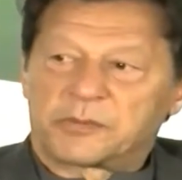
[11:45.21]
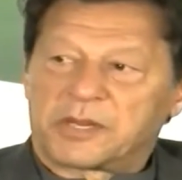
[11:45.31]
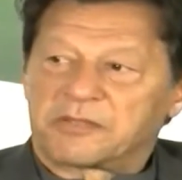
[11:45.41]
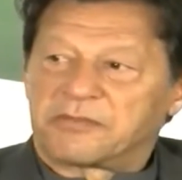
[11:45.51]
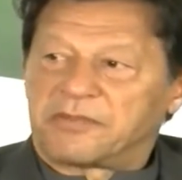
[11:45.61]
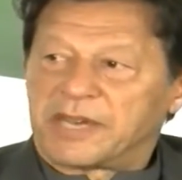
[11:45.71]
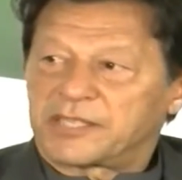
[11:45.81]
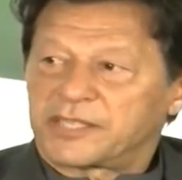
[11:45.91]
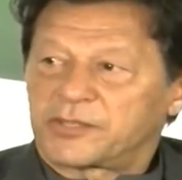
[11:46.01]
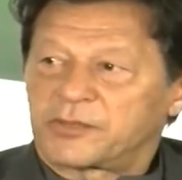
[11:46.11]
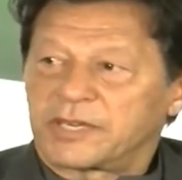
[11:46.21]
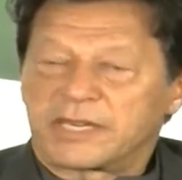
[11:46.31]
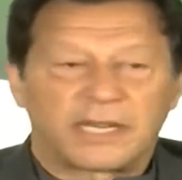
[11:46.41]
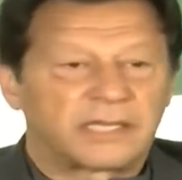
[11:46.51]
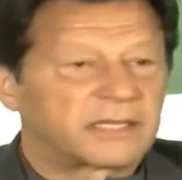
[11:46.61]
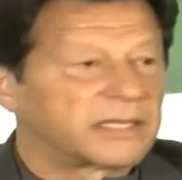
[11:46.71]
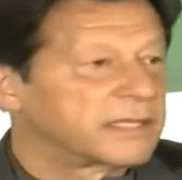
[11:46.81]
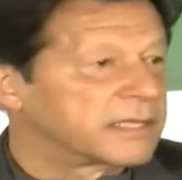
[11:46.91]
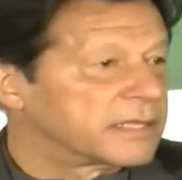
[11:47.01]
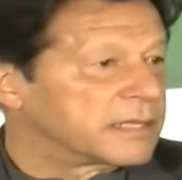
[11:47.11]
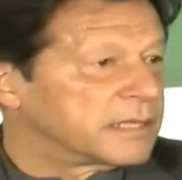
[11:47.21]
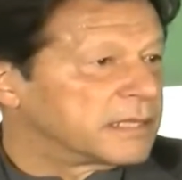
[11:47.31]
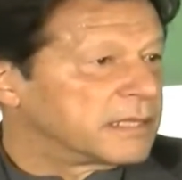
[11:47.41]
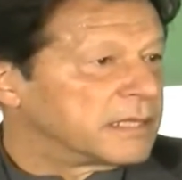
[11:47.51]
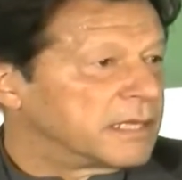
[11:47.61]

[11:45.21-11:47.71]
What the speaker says: It was one of the fastest growing countries.